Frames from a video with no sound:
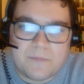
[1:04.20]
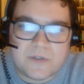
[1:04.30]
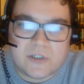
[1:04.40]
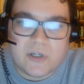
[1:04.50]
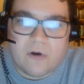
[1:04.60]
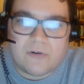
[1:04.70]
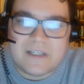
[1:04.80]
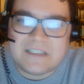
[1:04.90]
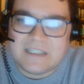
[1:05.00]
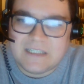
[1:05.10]
of Homeland
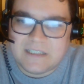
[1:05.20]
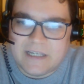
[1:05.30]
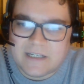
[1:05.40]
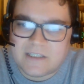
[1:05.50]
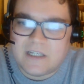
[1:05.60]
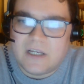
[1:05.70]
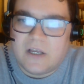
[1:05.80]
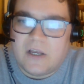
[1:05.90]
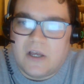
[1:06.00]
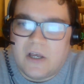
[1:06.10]
Security and Statistics,
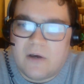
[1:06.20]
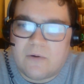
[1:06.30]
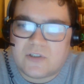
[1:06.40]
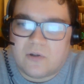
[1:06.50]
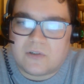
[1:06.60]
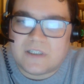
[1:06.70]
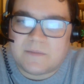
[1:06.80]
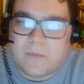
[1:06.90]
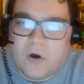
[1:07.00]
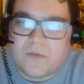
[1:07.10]
the result
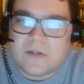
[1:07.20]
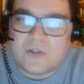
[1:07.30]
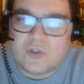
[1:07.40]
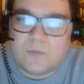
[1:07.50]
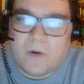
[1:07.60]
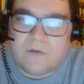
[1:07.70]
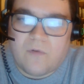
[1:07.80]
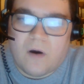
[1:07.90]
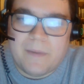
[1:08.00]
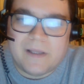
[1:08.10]
is more than
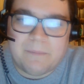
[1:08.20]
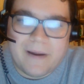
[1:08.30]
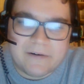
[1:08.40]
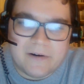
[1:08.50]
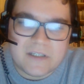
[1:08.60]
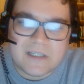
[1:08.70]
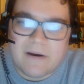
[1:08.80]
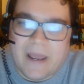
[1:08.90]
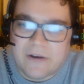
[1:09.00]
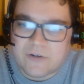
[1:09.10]
2.4 million migrants
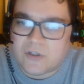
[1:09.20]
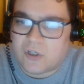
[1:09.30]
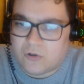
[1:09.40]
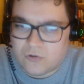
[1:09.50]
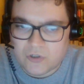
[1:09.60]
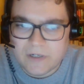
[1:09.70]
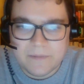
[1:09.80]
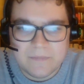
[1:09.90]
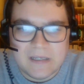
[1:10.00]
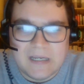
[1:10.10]
allowed entering the
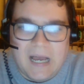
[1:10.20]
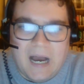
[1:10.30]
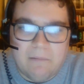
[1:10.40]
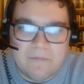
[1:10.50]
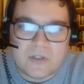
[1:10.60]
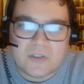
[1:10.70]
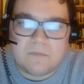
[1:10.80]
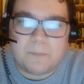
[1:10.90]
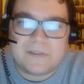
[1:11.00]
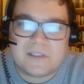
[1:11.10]
country. However,
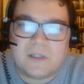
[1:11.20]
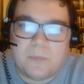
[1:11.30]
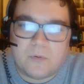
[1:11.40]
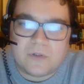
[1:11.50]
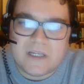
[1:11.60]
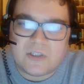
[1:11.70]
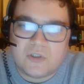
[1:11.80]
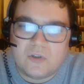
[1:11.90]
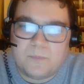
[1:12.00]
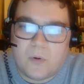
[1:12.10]
some particular pundits
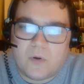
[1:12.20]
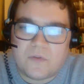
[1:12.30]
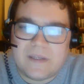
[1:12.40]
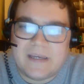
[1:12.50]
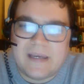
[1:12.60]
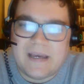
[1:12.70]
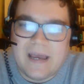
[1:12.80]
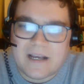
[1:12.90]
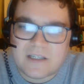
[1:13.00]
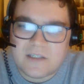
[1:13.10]
do put the
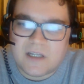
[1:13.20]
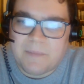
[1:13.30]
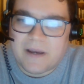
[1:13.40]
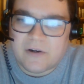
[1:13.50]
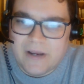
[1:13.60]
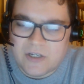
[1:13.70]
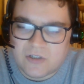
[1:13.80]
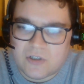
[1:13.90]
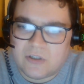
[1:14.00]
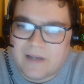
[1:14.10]
external
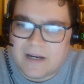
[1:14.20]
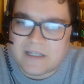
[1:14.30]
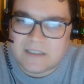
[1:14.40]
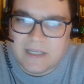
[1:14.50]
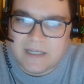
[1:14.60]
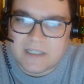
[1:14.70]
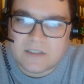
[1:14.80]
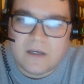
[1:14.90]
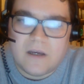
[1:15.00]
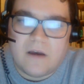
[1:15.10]
migration to the United
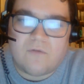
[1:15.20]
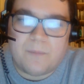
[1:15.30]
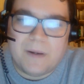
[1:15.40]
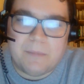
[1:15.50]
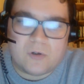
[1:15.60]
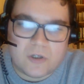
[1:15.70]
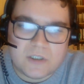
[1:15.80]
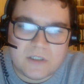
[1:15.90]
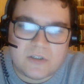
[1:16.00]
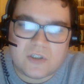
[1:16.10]
States of people
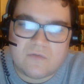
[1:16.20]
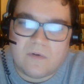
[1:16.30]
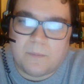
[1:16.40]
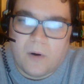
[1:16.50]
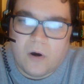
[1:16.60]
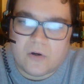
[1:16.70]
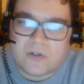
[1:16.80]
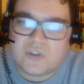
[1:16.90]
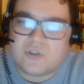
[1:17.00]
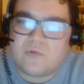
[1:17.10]
crossing the southern
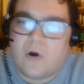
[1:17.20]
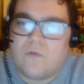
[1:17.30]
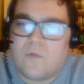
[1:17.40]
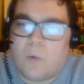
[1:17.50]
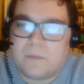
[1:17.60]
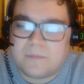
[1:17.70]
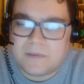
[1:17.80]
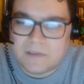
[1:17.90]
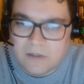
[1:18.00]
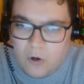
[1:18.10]
border to over